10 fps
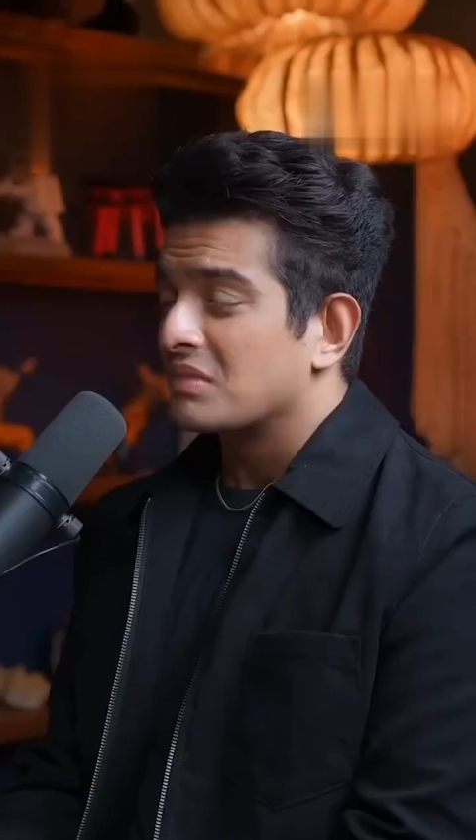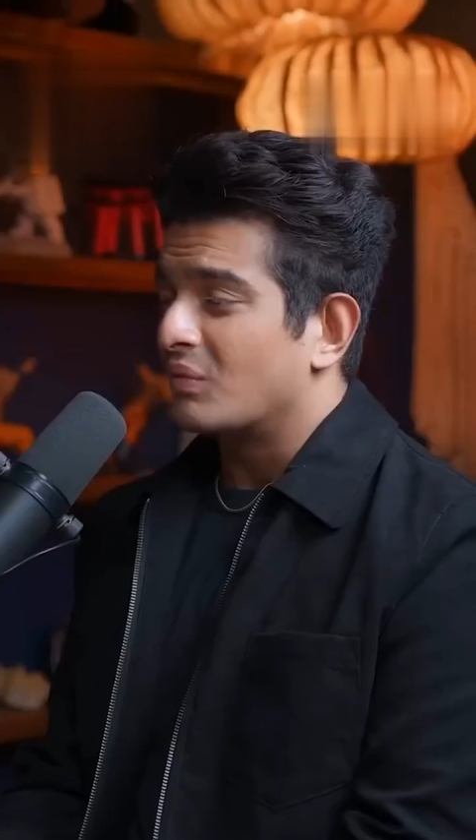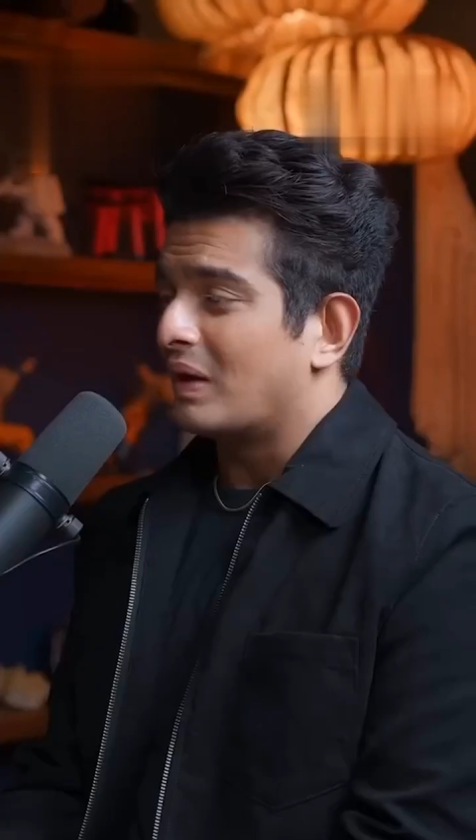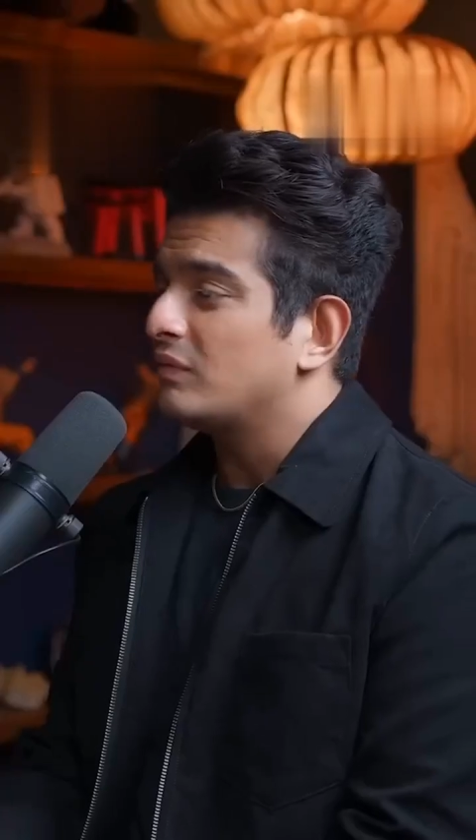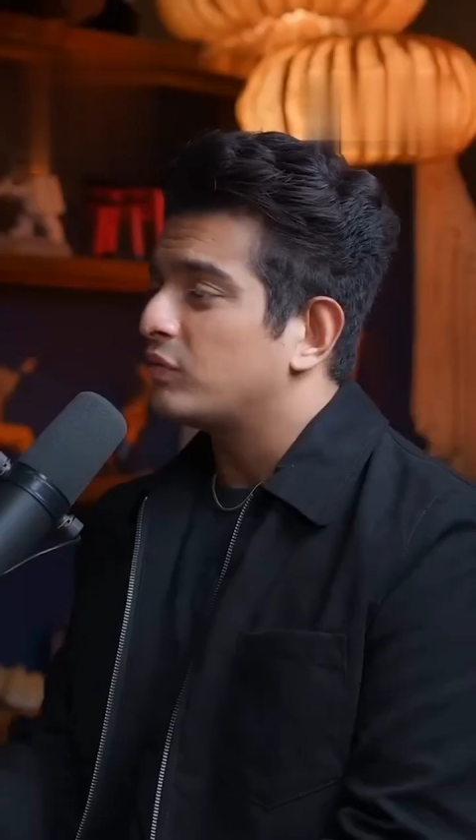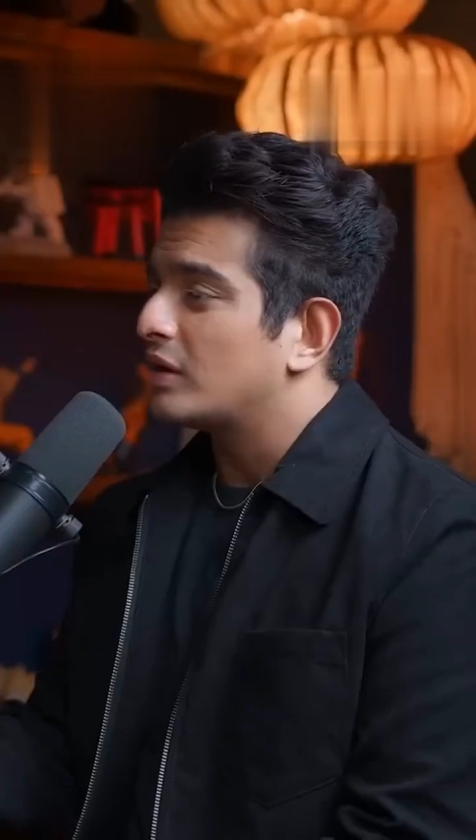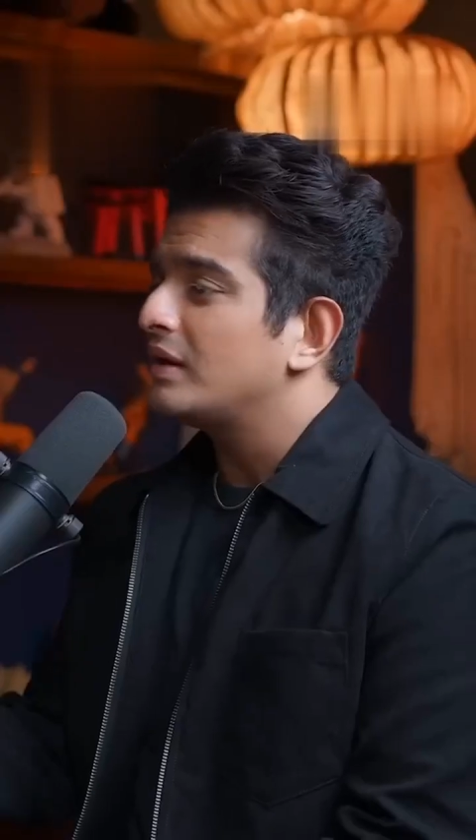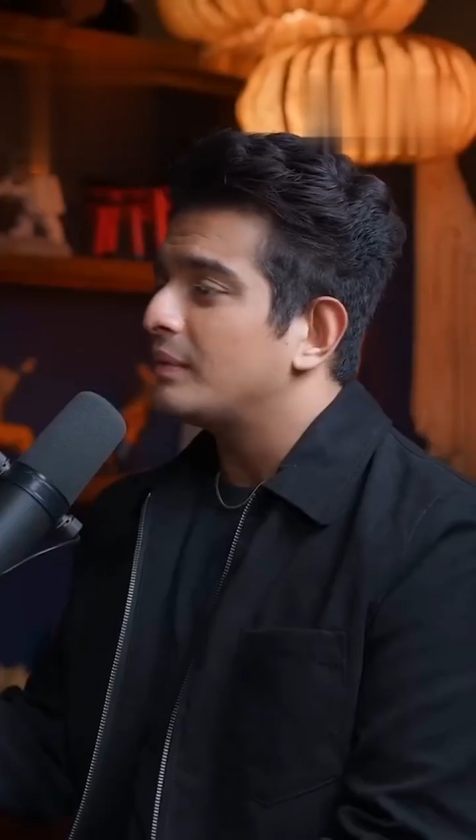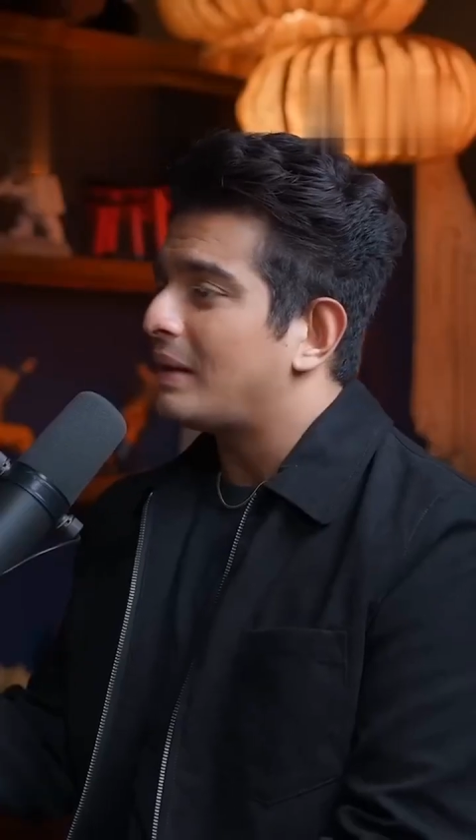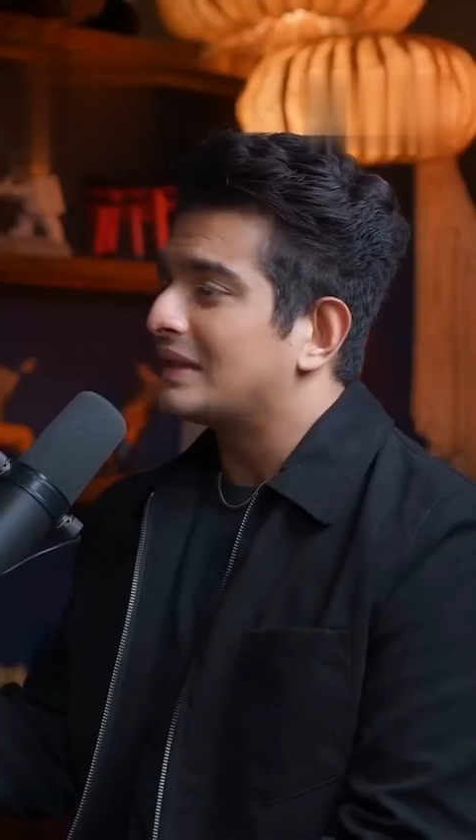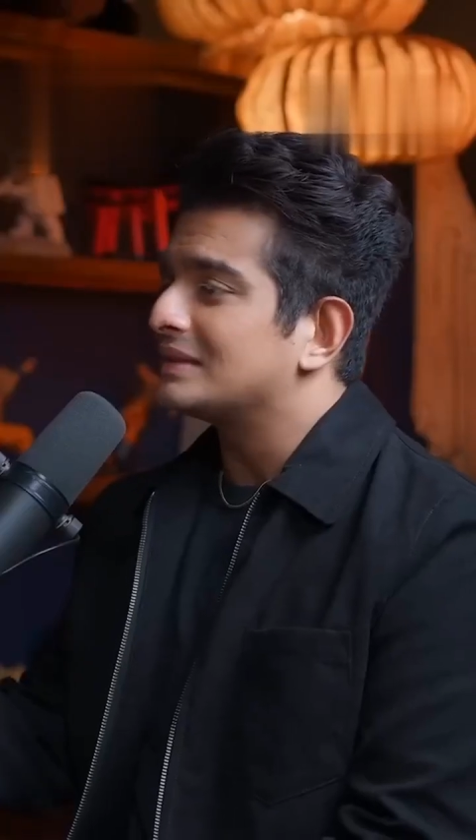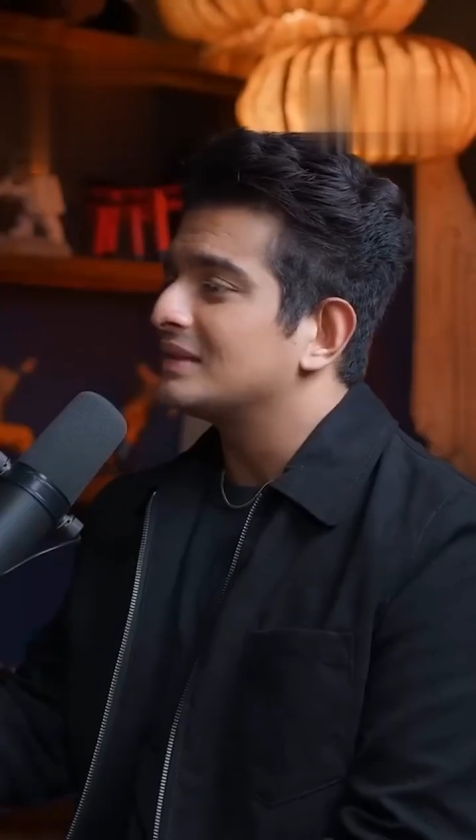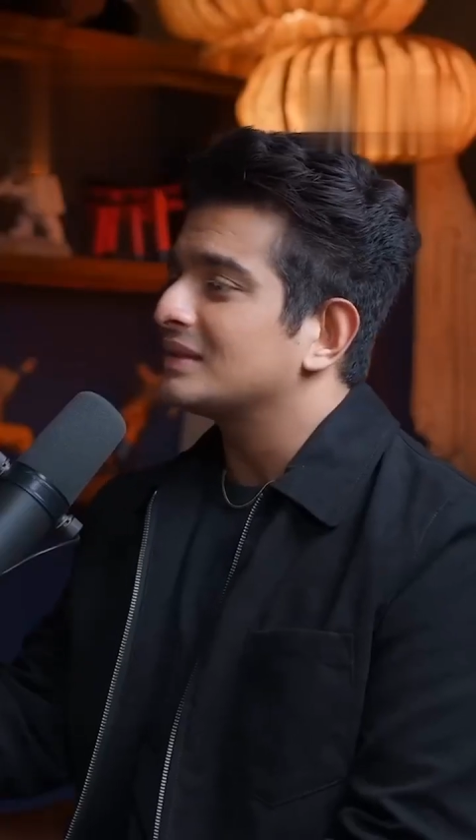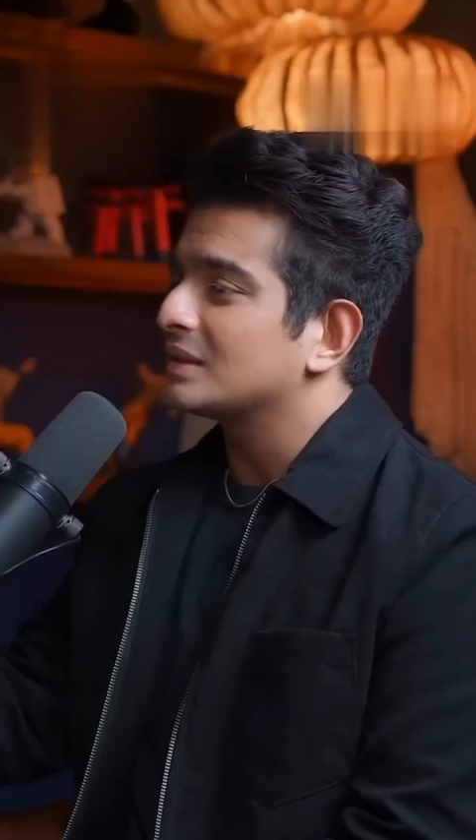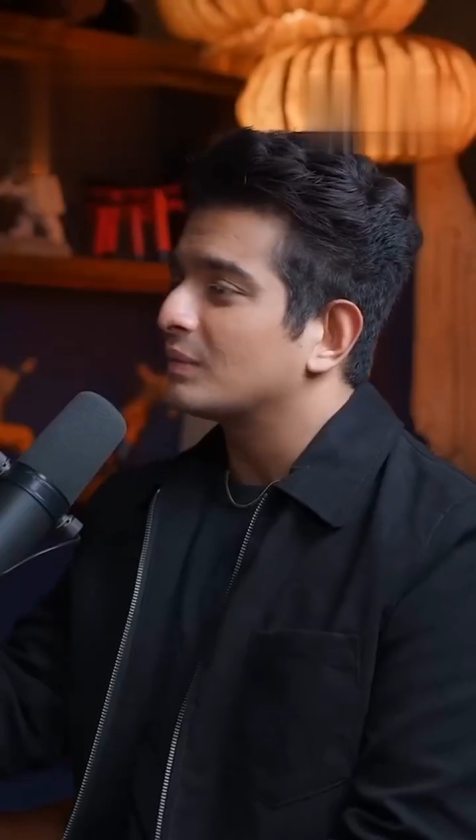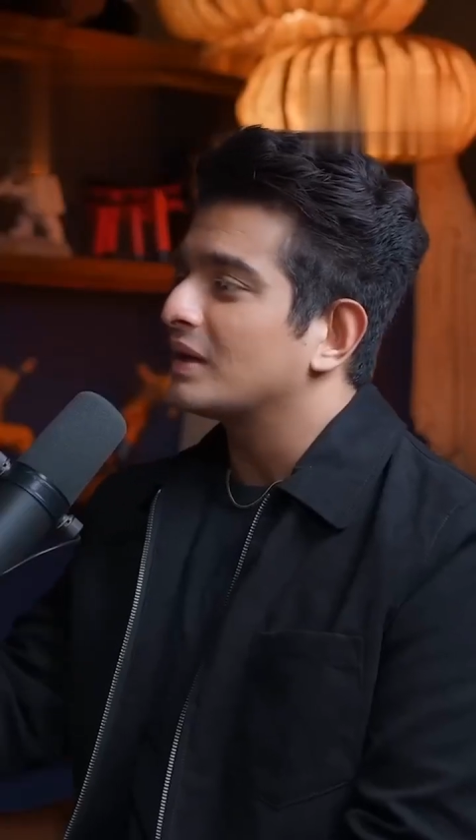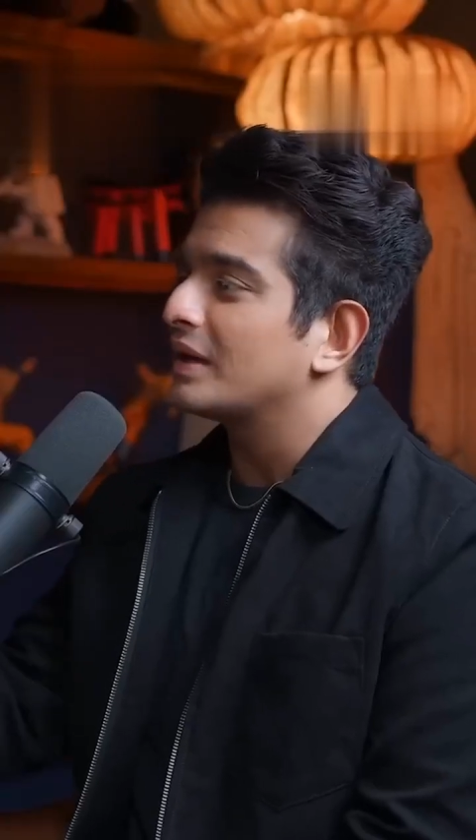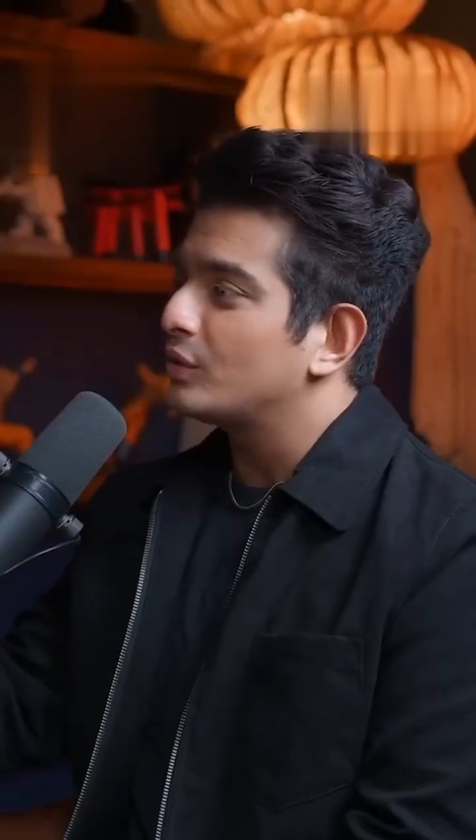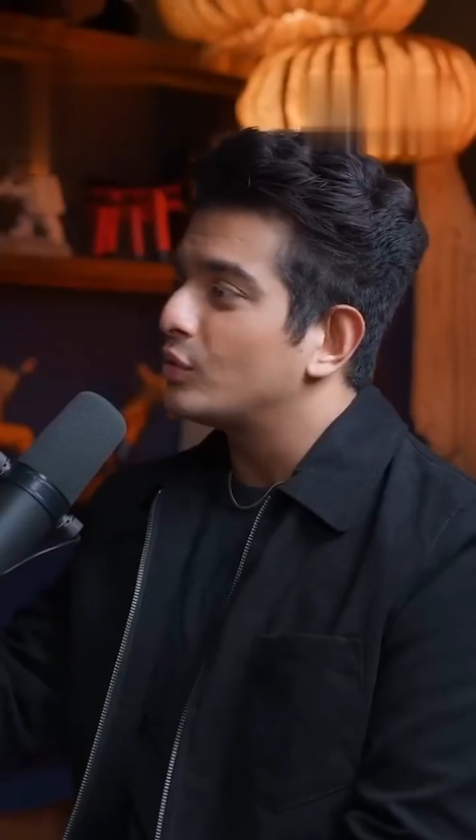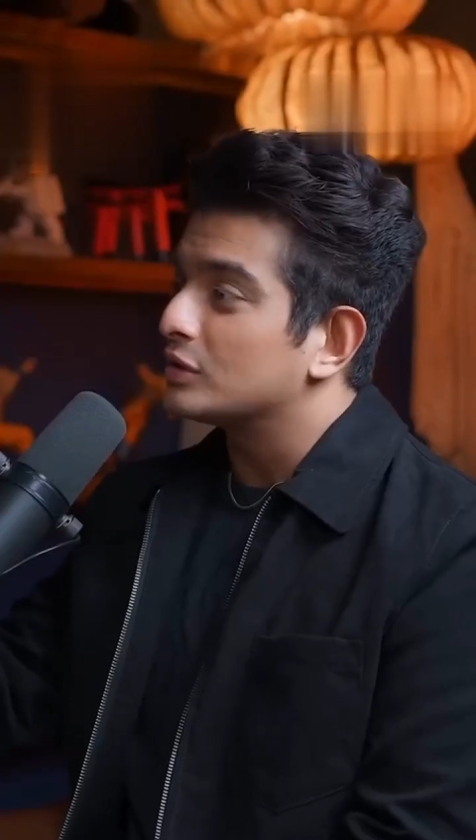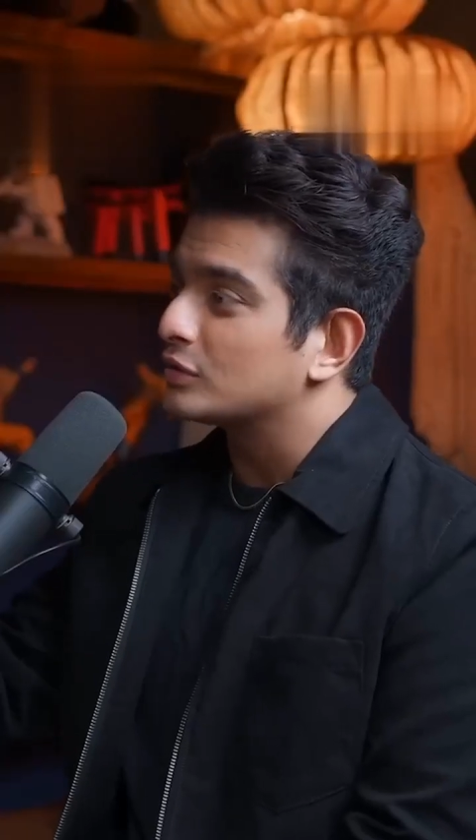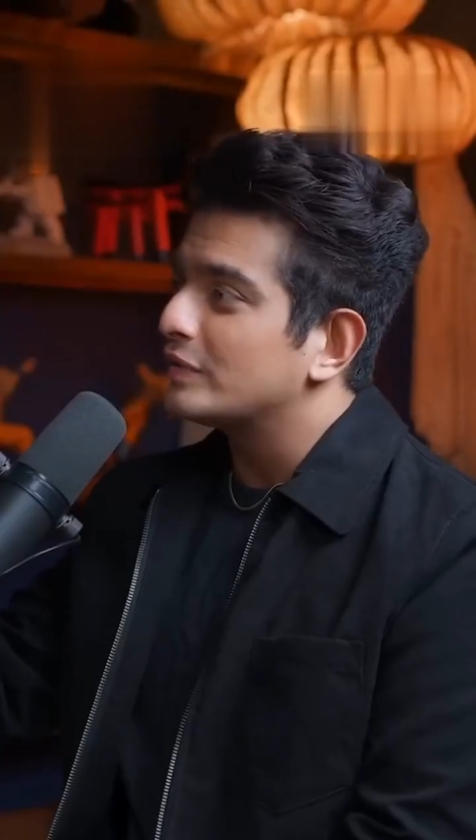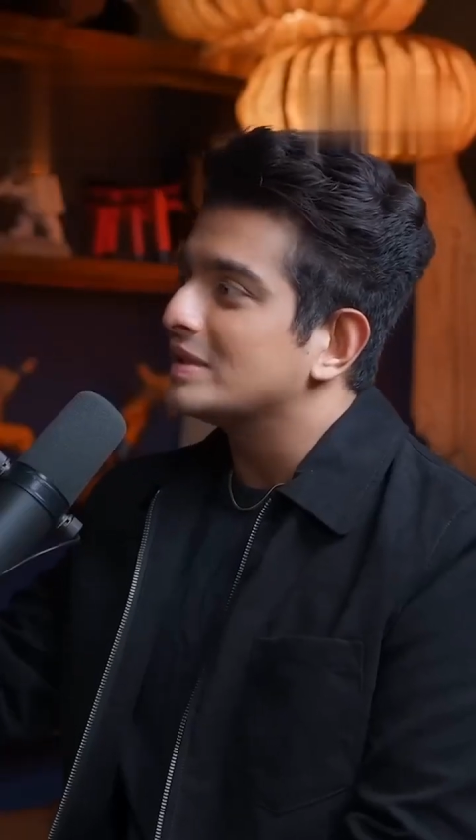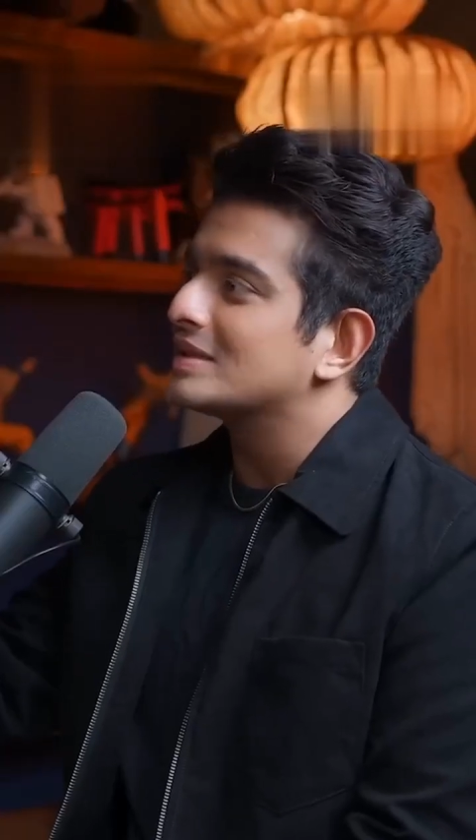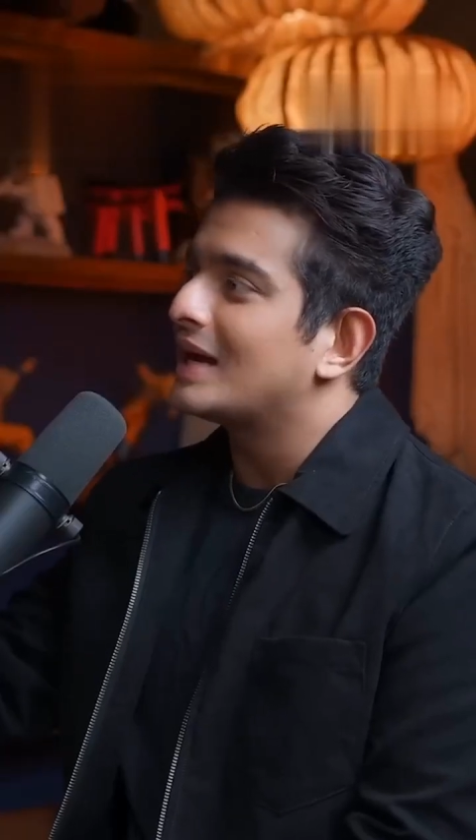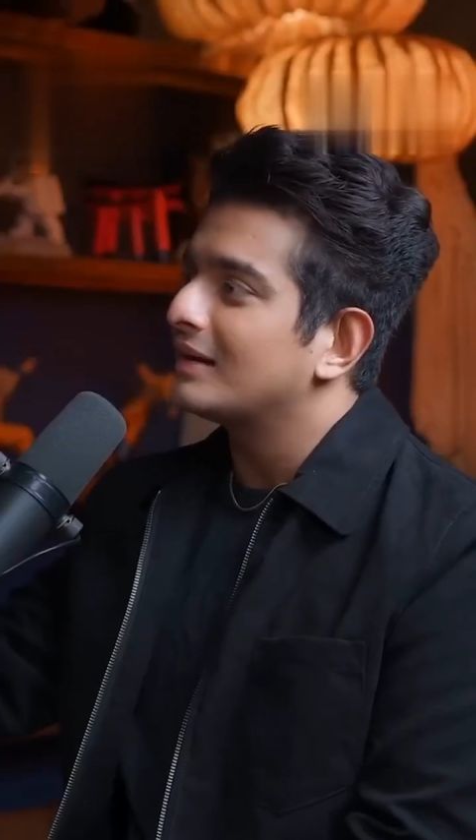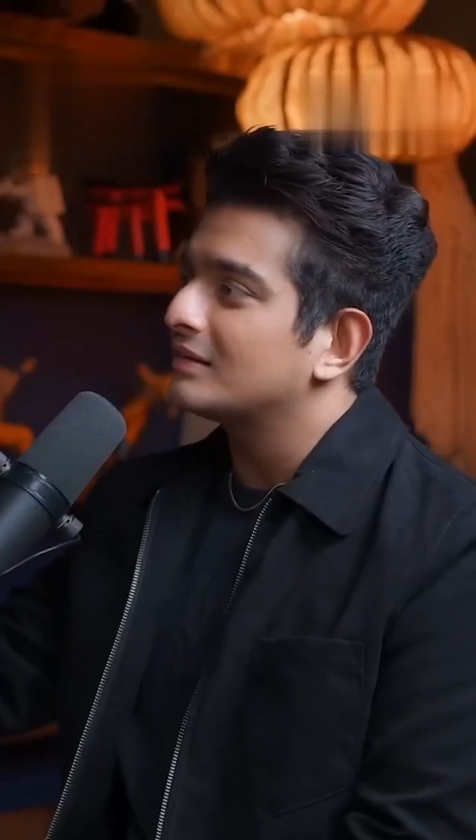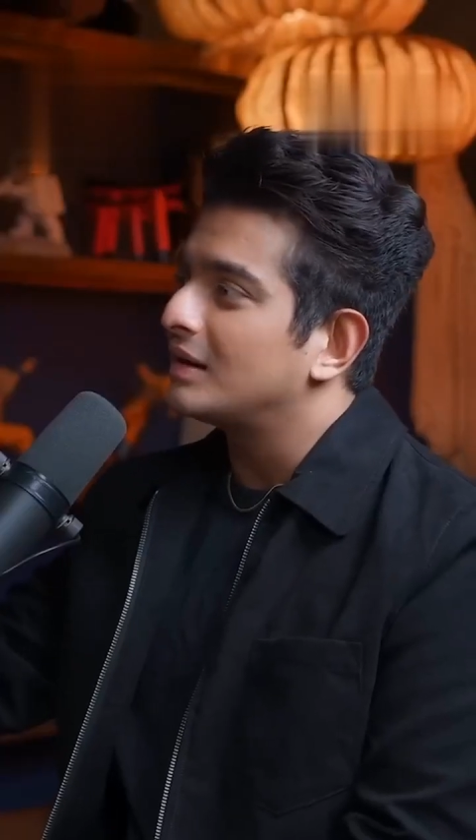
One wouldn't imagine that someone like you also feels that